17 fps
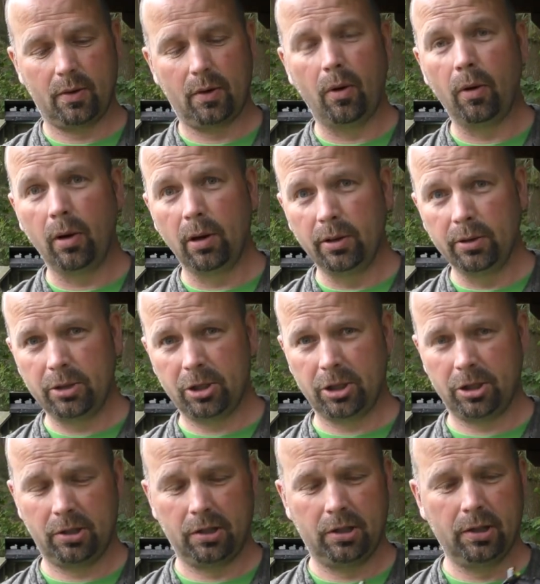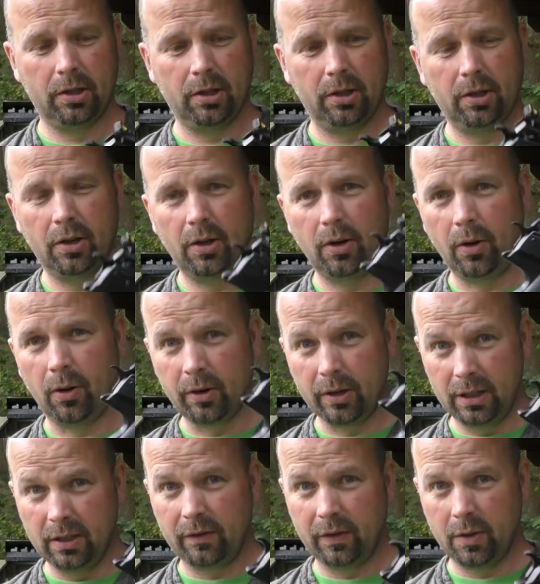or lunch or
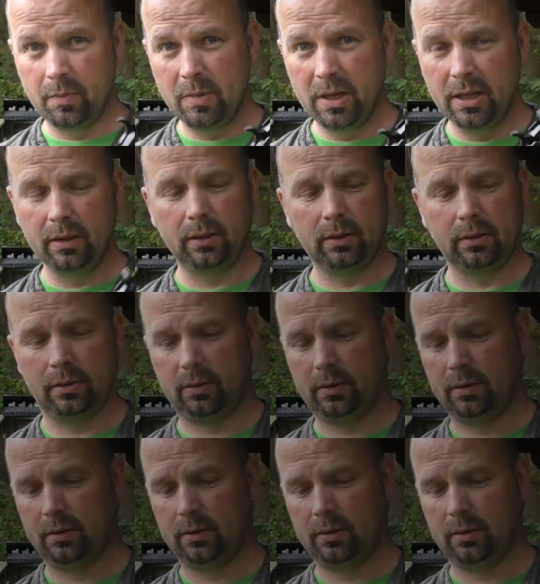an evening meal.